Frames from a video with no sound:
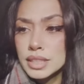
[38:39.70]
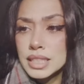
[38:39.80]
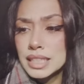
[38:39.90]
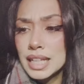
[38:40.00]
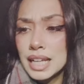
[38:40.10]

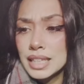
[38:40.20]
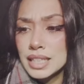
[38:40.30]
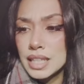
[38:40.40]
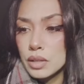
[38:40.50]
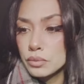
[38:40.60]
there's a night
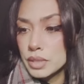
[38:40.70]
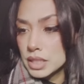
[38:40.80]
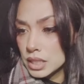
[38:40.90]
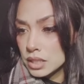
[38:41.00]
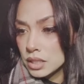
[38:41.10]
that's out. What's
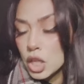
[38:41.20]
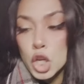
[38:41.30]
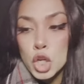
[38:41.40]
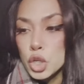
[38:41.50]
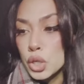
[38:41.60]
this?
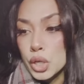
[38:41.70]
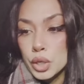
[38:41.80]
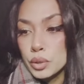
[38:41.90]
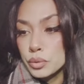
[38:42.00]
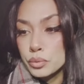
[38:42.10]

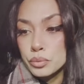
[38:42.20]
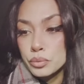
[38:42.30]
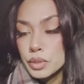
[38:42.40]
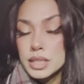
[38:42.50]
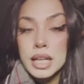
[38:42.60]
No.
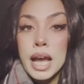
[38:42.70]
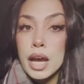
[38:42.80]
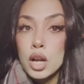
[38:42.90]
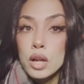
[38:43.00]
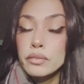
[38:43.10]
It's an
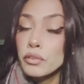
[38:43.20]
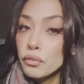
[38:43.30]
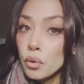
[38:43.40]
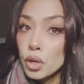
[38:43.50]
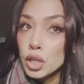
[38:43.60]
add-on for
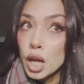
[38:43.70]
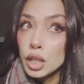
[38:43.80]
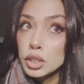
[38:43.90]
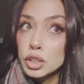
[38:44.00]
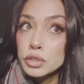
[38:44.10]
four
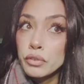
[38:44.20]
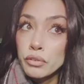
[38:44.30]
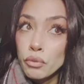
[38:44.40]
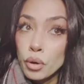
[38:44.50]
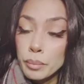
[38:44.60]
dollars for
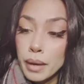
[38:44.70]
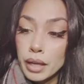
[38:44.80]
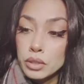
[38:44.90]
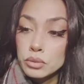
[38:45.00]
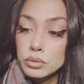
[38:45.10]
four
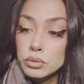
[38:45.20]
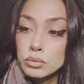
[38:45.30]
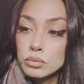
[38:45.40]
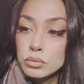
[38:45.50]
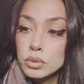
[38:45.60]
miles.
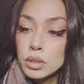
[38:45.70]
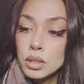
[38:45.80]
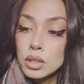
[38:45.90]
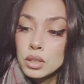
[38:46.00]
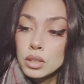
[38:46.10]

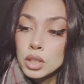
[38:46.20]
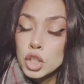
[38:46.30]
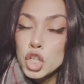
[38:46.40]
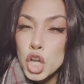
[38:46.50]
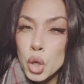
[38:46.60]

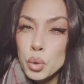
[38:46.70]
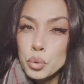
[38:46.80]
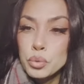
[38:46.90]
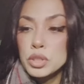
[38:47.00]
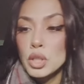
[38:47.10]
No.
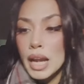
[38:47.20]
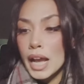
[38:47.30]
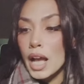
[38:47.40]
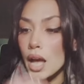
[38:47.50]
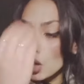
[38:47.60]
So
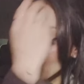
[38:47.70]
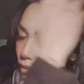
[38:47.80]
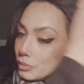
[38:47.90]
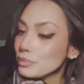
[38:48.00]
let go.